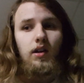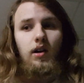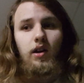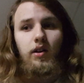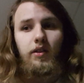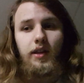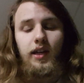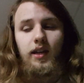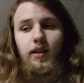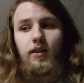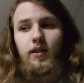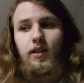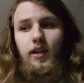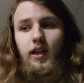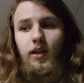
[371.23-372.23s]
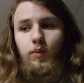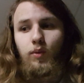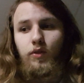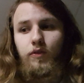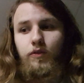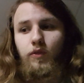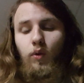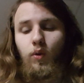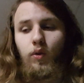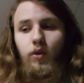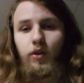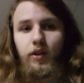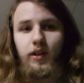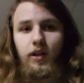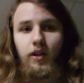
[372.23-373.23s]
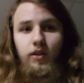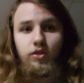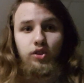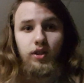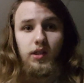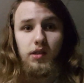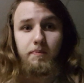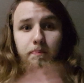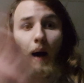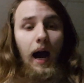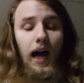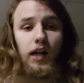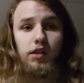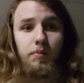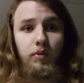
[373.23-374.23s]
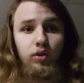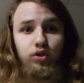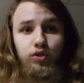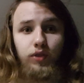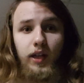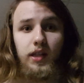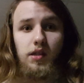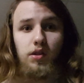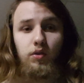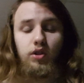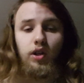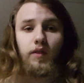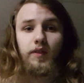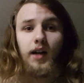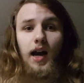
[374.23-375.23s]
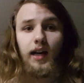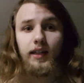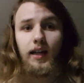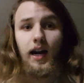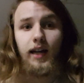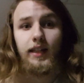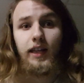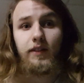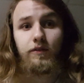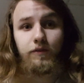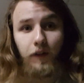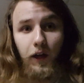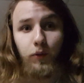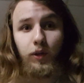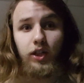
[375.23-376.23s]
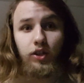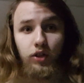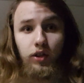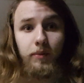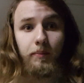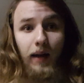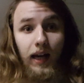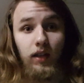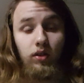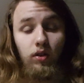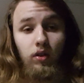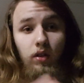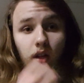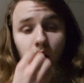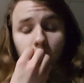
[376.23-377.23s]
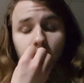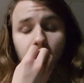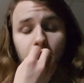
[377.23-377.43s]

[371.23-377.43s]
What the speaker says: All they were for are just possible traits you could have gotten on a very good medal,